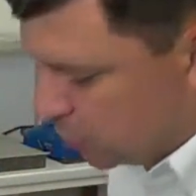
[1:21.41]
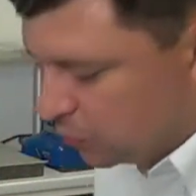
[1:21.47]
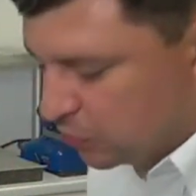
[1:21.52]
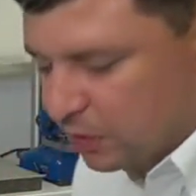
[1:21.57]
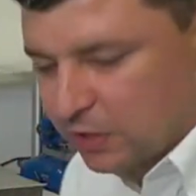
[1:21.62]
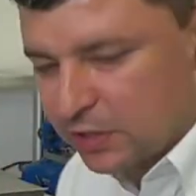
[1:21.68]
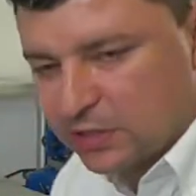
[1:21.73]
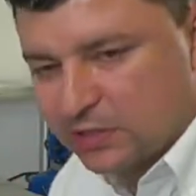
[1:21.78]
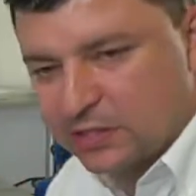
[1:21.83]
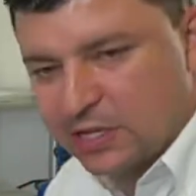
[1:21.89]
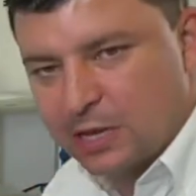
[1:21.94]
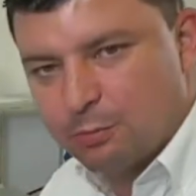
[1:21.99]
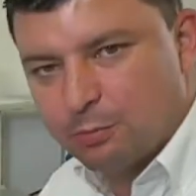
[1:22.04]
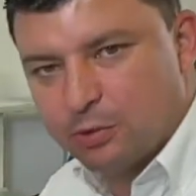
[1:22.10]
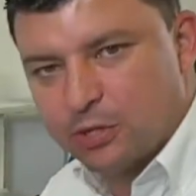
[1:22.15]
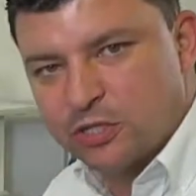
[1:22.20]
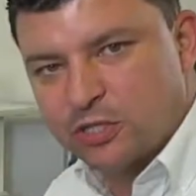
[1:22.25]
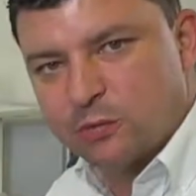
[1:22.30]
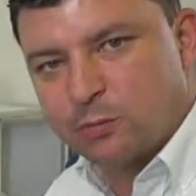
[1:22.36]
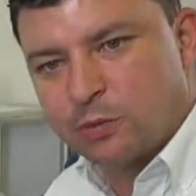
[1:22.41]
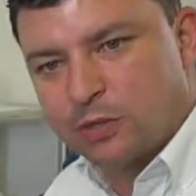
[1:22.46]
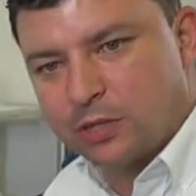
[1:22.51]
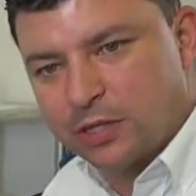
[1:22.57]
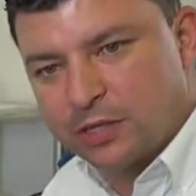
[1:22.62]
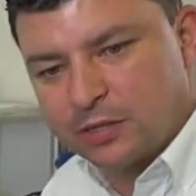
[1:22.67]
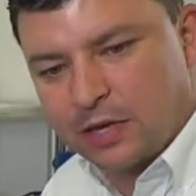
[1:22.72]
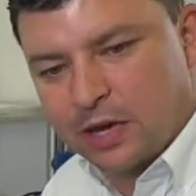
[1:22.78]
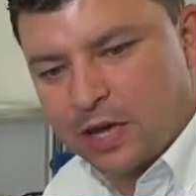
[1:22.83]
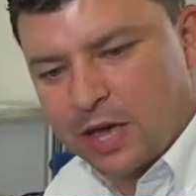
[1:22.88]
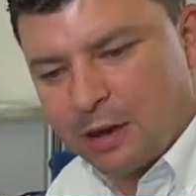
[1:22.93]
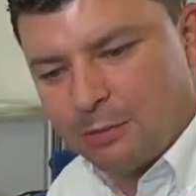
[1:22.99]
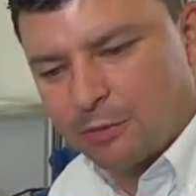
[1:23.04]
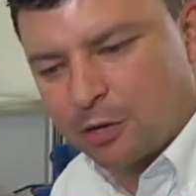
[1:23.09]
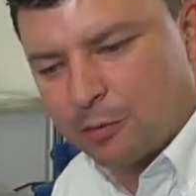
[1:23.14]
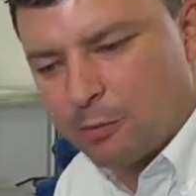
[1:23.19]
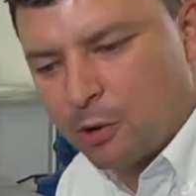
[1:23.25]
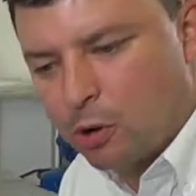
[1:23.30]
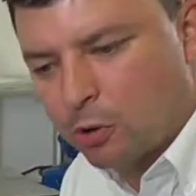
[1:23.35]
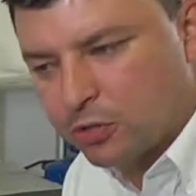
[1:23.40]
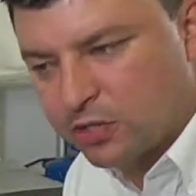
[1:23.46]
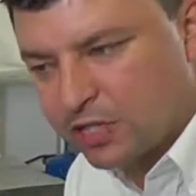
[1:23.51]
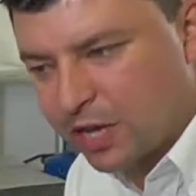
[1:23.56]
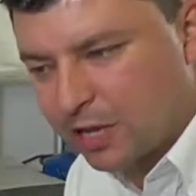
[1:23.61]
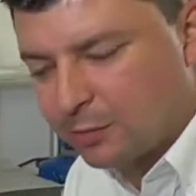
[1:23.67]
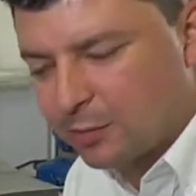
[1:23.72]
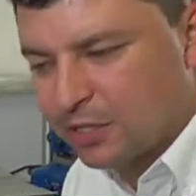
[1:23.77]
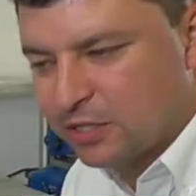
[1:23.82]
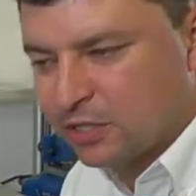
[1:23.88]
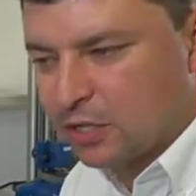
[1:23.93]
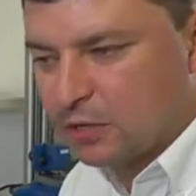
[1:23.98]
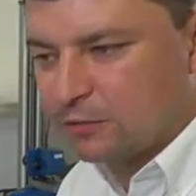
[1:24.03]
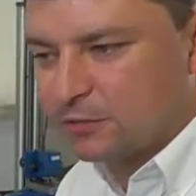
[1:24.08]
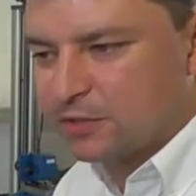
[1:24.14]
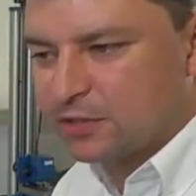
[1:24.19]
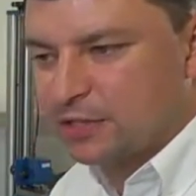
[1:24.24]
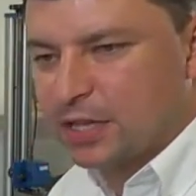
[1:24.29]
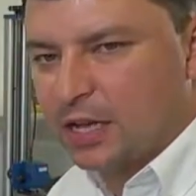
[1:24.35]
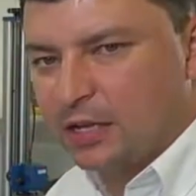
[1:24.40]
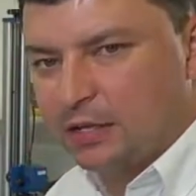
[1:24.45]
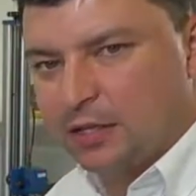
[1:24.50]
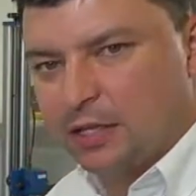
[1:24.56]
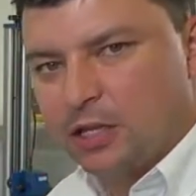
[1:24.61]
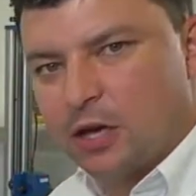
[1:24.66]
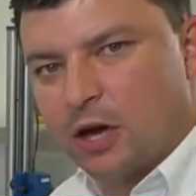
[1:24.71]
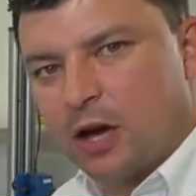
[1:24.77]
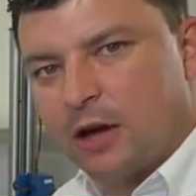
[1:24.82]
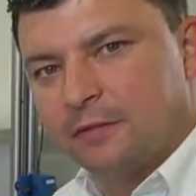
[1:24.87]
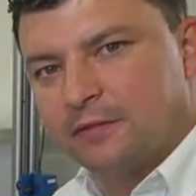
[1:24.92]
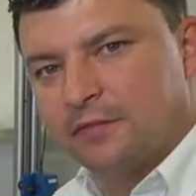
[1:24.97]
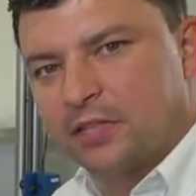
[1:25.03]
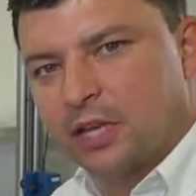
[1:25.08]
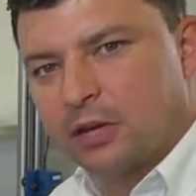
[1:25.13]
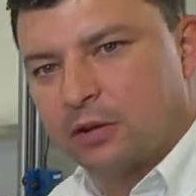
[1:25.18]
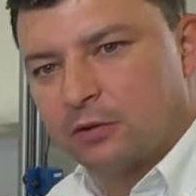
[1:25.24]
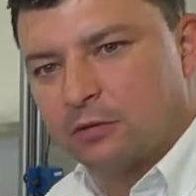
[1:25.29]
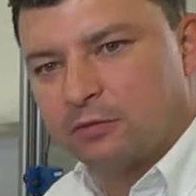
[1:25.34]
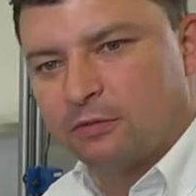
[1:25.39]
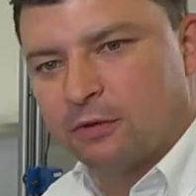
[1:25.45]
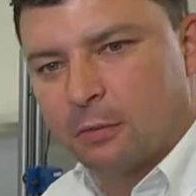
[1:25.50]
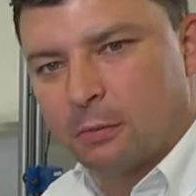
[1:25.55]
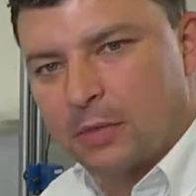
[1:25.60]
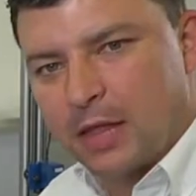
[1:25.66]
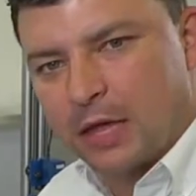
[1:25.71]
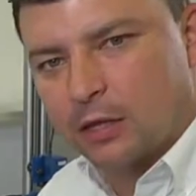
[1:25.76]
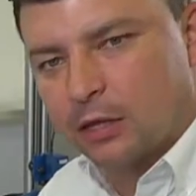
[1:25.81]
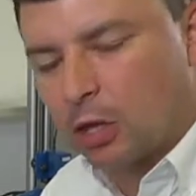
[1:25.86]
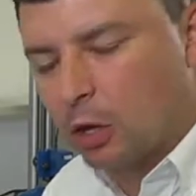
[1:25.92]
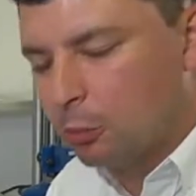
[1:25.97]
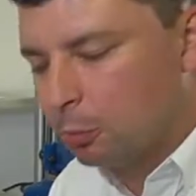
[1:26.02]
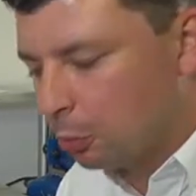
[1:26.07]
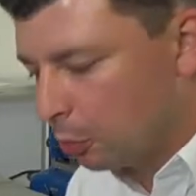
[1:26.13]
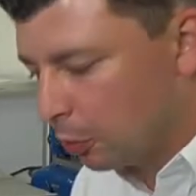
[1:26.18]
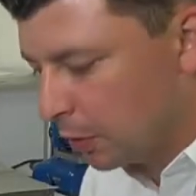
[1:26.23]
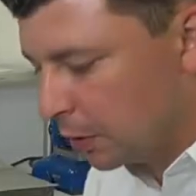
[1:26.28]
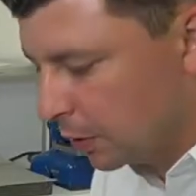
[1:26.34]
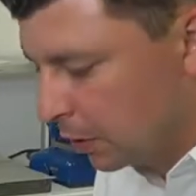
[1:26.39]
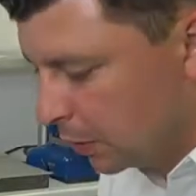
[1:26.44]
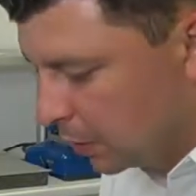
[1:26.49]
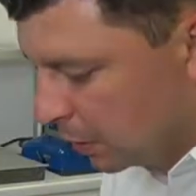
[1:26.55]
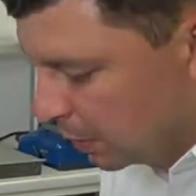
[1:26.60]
using the same principle in diameter mode, setting myself slightly off-center from that low point,